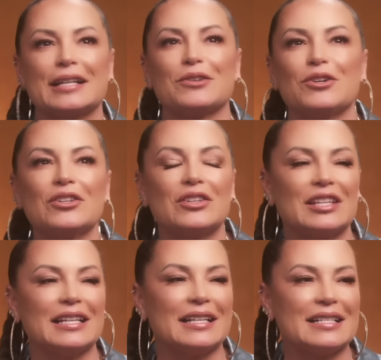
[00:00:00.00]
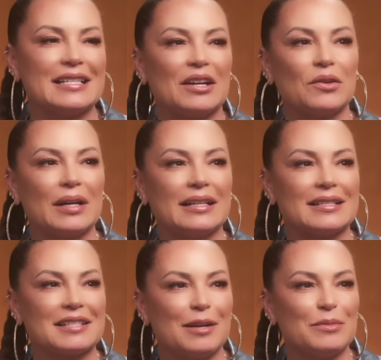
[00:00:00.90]
and all the things that
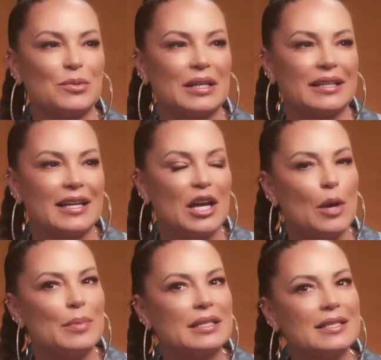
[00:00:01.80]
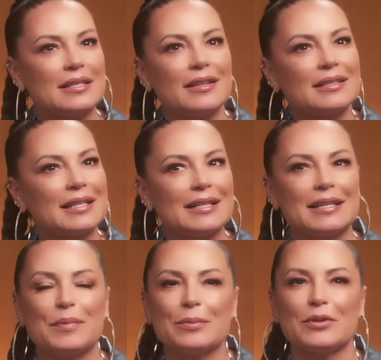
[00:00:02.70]
greatness comes with. But there's other sides
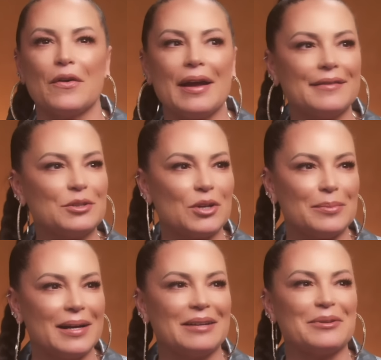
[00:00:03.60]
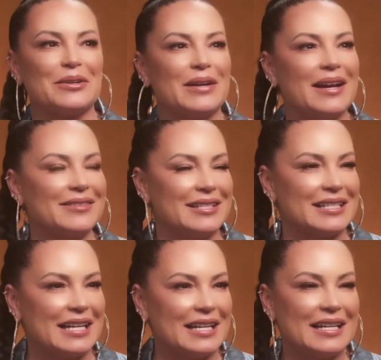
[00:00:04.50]
that people don't ever talk about and we don't ever
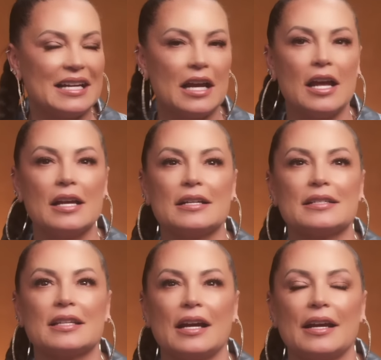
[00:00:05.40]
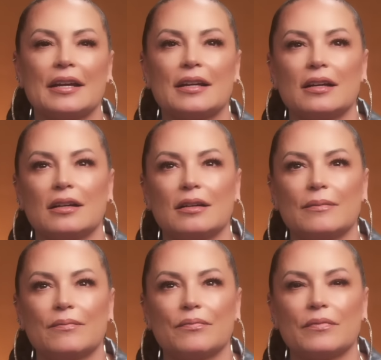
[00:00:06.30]
see. It's like um,